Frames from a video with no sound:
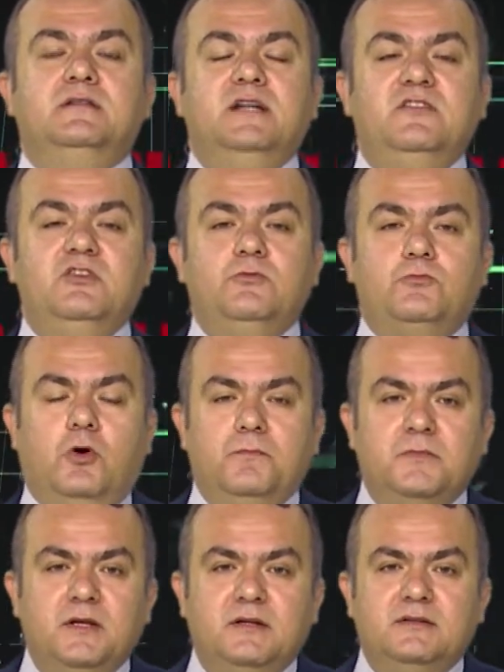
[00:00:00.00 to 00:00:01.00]
ranging
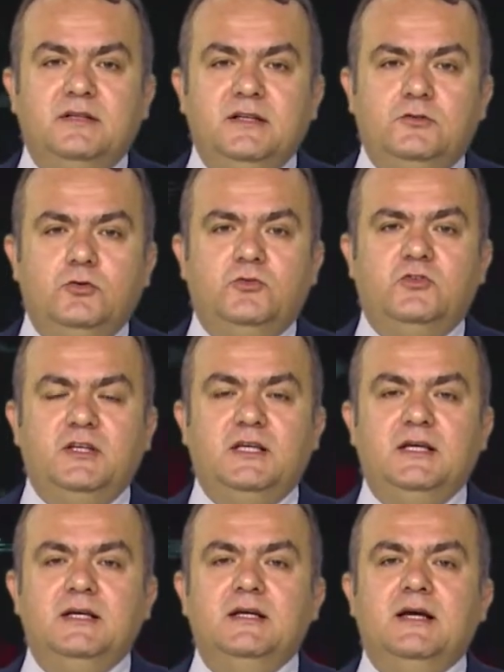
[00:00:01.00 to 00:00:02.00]
from
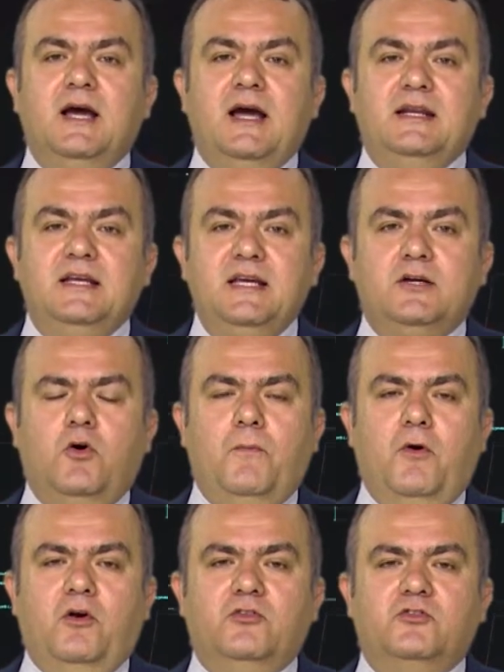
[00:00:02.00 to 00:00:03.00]
D2C and
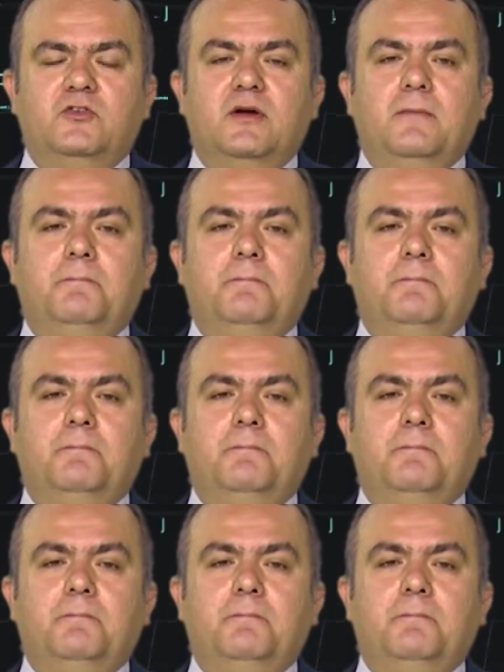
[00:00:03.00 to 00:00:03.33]
e-commerce,